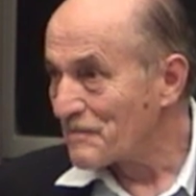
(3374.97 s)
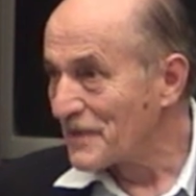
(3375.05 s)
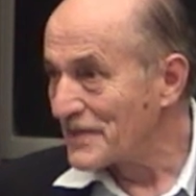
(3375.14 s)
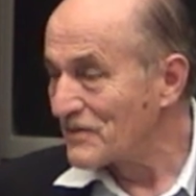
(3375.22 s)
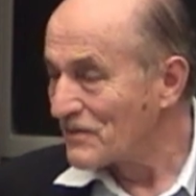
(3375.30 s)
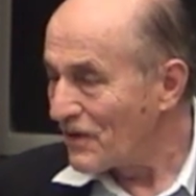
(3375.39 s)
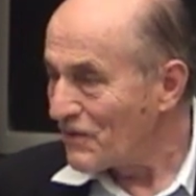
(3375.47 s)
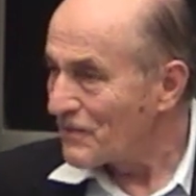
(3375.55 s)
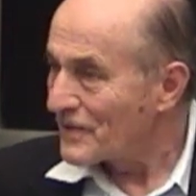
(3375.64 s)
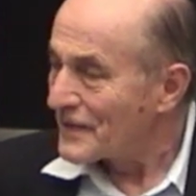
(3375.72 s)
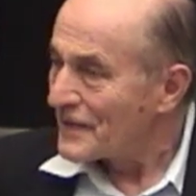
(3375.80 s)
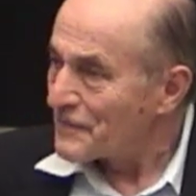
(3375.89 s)
But you
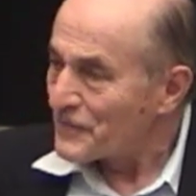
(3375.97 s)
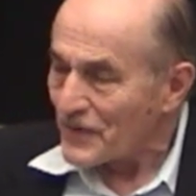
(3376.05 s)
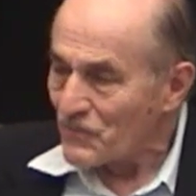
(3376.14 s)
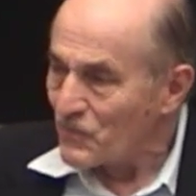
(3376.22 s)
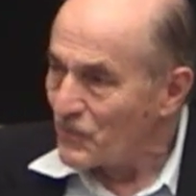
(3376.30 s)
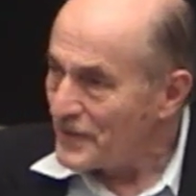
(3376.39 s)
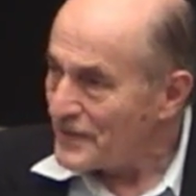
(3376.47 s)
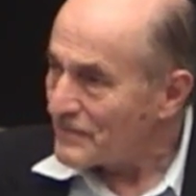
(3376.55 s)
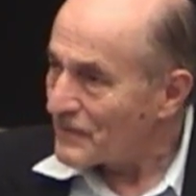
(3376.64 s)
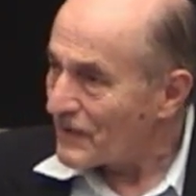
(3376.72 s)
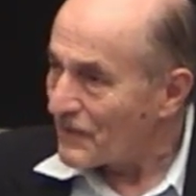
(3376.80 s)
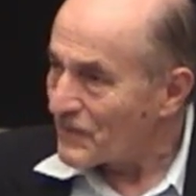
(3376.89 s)
know,
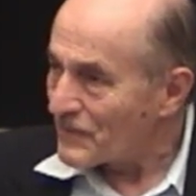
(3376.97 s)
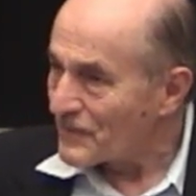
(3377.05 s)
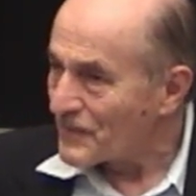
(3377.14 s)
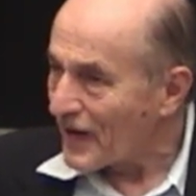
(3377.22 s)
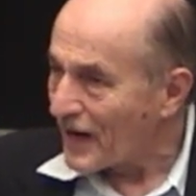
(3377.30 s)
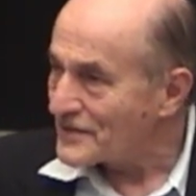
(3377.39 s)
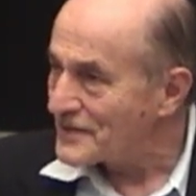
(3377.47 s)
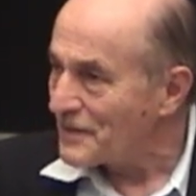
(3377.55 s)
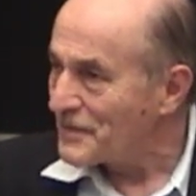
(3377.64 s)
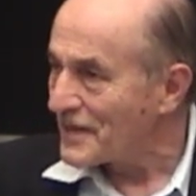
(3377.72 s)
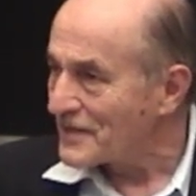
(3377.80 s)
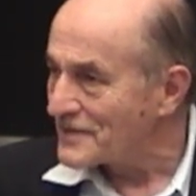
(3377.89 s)
we, our
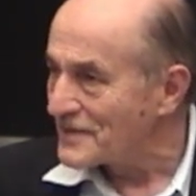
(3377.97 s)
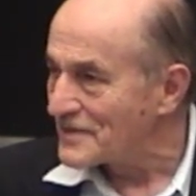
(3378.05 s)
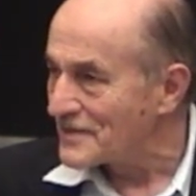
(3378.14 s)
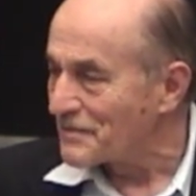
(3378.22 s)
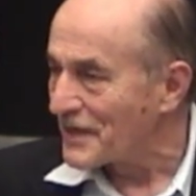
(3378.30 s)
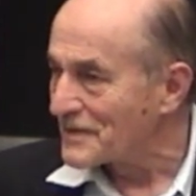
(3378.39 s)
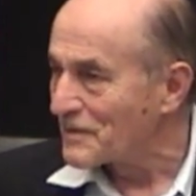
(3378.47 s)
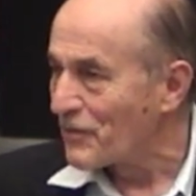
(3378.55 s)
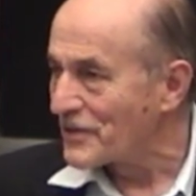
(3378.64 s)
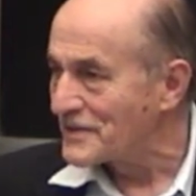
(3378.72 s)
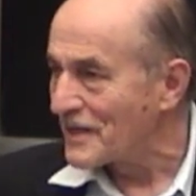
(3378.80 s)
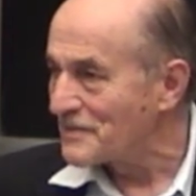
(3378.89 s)
seminar system at the
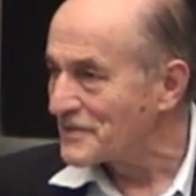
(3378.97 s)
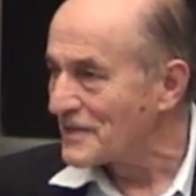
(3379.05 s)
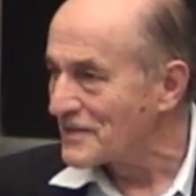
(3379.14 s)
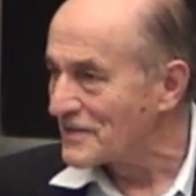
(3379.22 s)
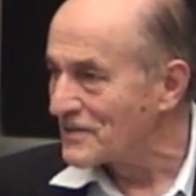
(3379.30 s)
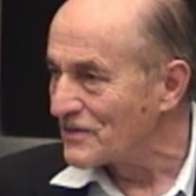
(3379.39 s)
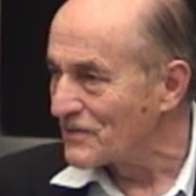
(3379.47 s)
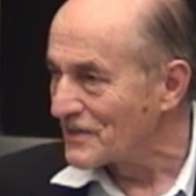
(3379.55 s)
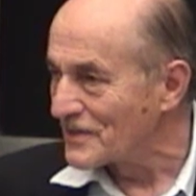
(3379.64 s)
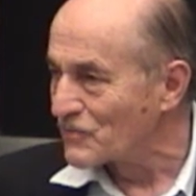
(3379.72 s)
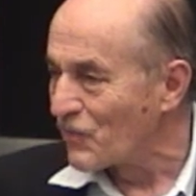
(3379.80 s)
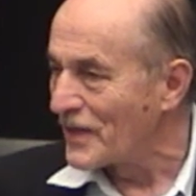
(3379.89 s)
Boyce Thompson
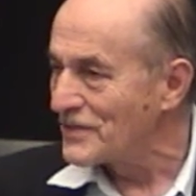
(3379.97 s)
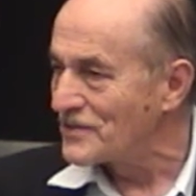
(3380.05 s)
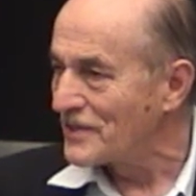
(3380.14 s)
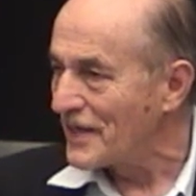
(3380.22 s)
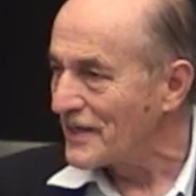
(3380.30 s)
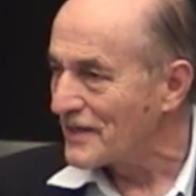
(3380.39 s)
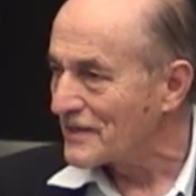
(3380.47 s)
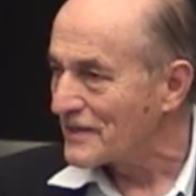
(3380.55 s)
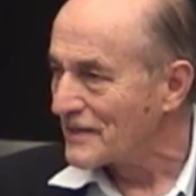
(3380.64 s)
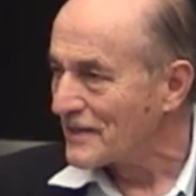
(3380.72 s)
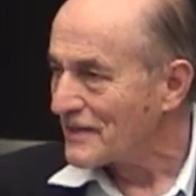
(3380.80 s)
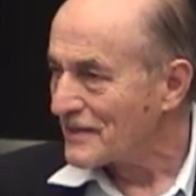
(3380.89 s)
Institute is one genetic
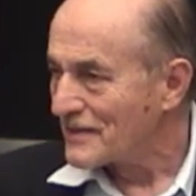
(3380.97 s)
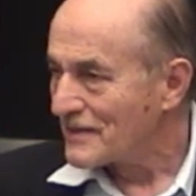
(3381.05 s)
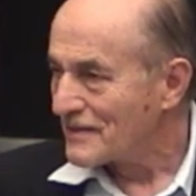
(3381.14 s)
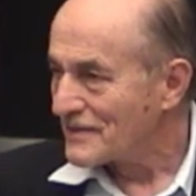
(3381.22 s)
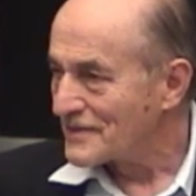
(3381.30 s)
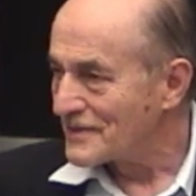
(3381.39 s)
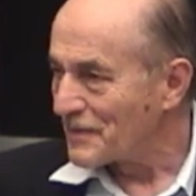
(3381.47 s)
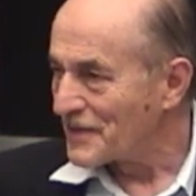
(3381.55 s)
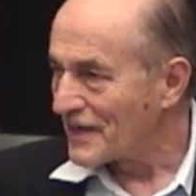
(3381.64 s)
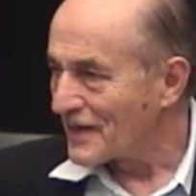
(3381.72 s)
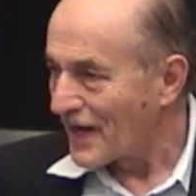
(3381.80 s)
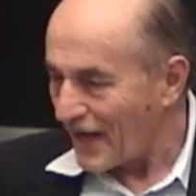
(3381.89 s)

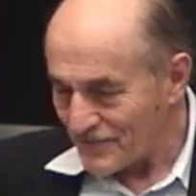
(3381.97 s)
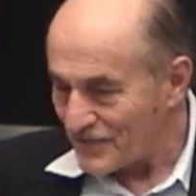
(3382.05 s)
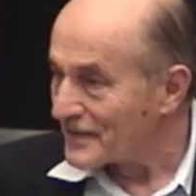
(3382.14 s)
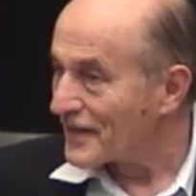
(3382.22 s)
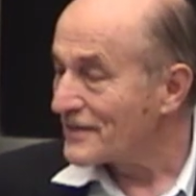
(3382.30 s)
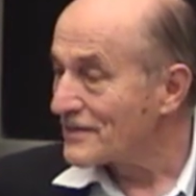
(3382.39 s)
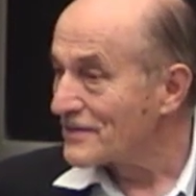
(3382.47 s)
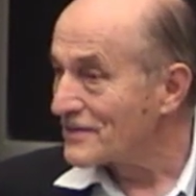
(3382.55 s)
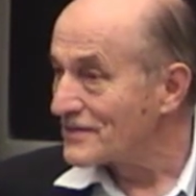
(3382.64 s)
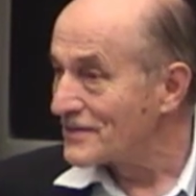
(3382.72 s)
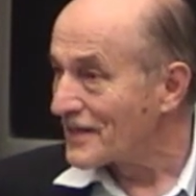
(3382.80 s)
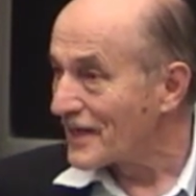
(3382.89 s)
seminar after another
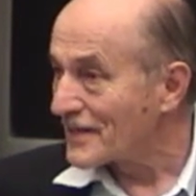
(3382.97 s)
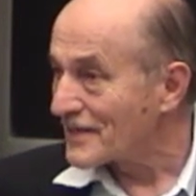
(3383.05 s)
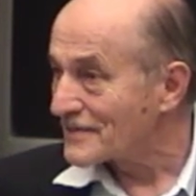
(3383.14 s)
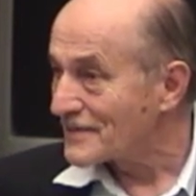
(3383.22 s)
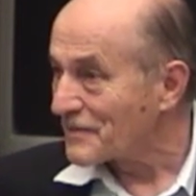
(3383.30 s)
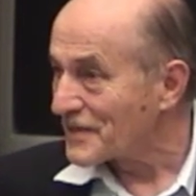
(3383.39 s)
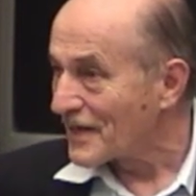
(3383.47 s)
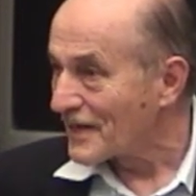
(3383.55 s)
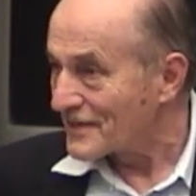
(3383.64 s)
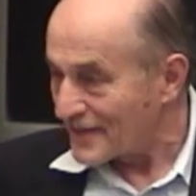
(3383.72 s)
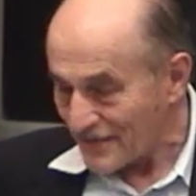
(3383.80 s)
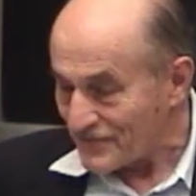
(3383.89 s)
genetic
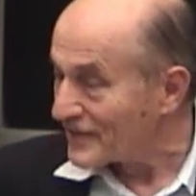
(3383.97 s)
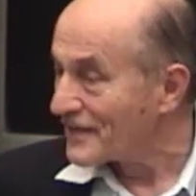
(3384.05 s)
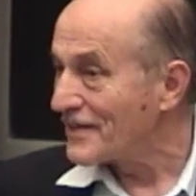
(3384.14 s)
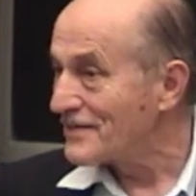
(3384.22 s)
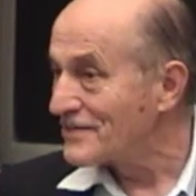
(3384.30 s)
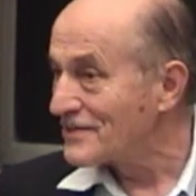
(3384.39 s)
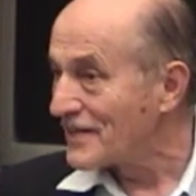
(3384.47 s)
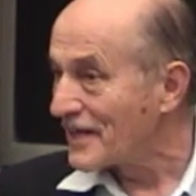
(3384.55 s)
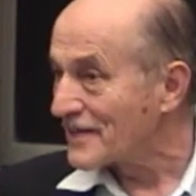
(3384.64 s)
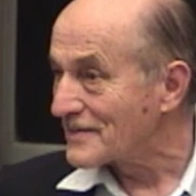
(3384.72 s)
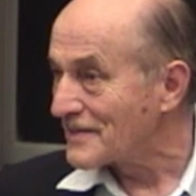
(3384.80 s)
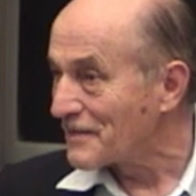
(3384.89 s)
seminar after another
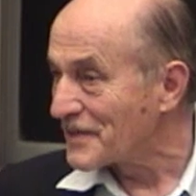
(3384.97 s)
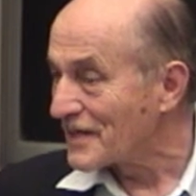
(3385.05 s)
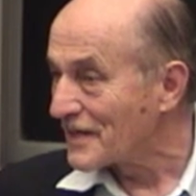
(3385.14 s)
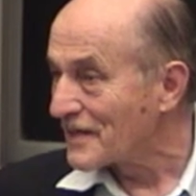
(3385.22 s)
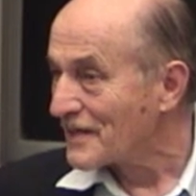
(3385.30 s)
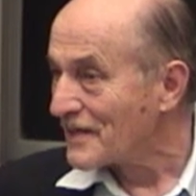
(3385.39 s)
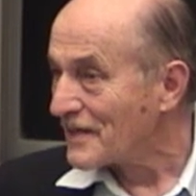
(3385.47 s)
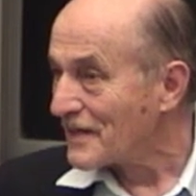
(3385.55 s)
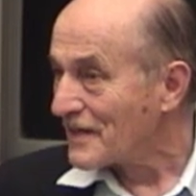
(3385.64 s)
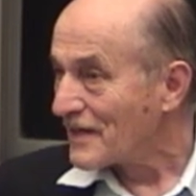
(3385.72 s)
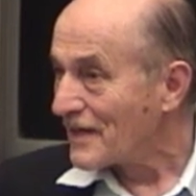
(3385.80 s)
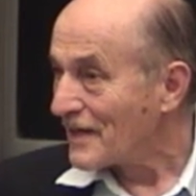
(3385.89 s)
genetic seminar.
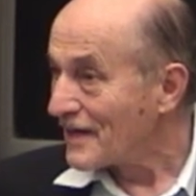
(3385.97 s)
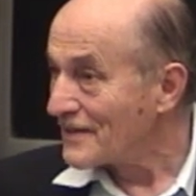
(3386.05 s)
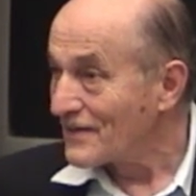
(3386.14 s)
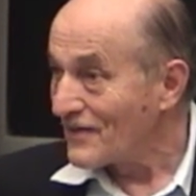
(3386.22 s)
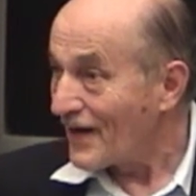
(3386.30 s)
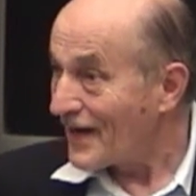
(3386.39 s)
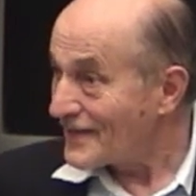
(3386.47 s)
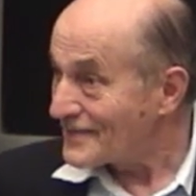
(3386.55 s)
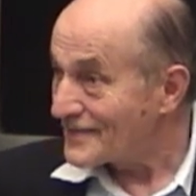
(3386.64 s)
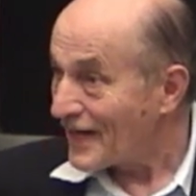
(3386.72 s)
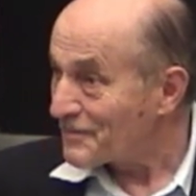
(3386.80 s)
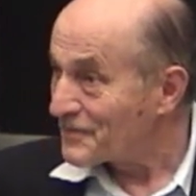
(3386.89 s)
And you know, I
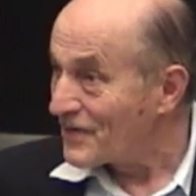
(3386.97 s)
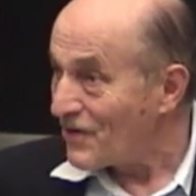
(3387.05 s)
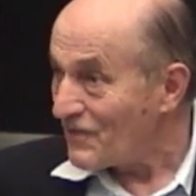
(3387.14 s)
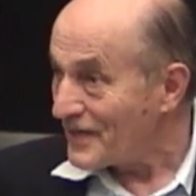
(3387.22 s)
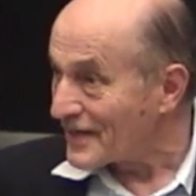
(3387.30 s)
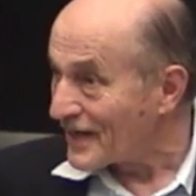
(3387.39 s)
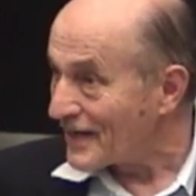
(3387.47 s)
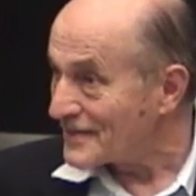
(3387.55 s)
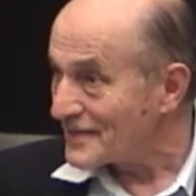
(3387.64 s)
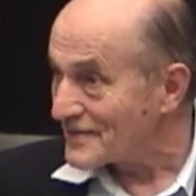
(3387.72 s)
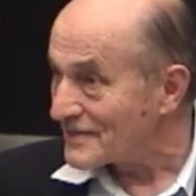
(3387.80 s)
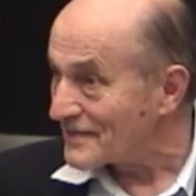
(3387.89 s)
stopped going. I
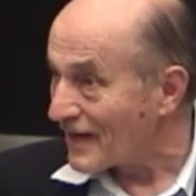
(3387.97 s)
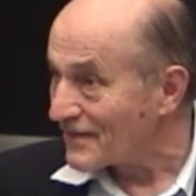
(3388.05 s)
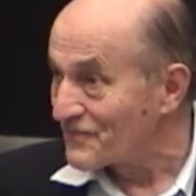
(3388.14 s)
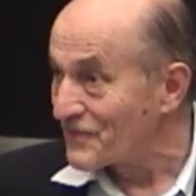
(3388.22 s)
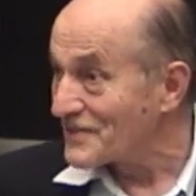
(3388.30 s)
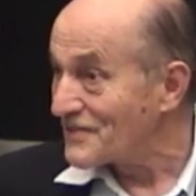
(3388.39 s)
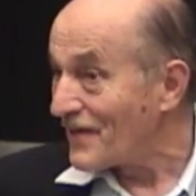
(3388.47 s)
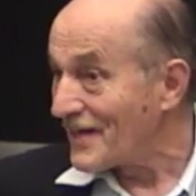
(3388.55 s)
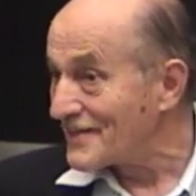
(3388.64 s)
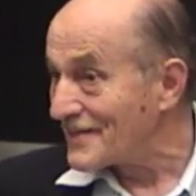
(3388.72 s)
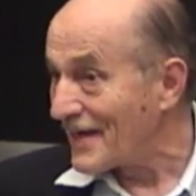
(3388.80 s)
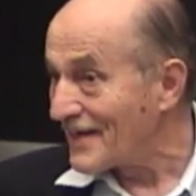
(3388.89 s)
just, first of all,
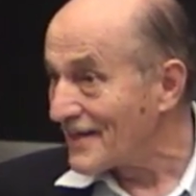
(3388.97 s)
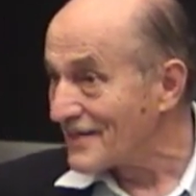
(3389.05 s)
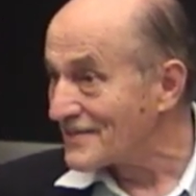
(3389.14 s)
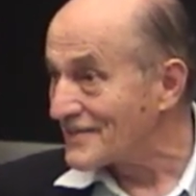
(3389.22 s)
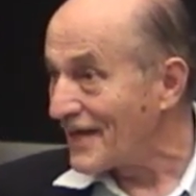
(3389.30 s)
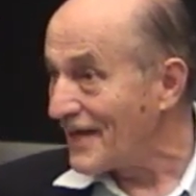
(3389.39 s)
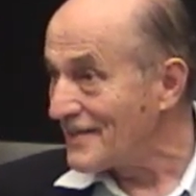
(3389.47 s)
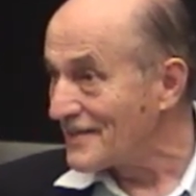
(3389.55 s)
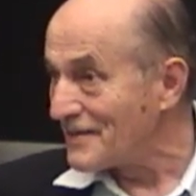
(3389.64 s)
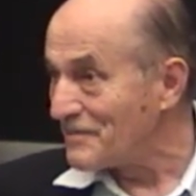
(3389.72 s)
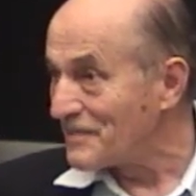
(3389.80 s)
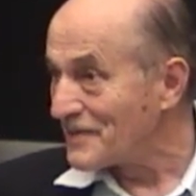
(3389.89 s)
I can't understand
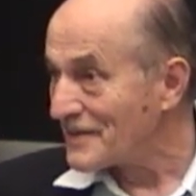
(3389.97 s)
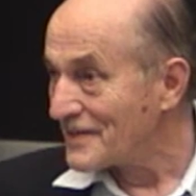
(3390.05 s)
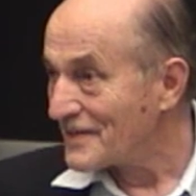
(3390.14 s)
them.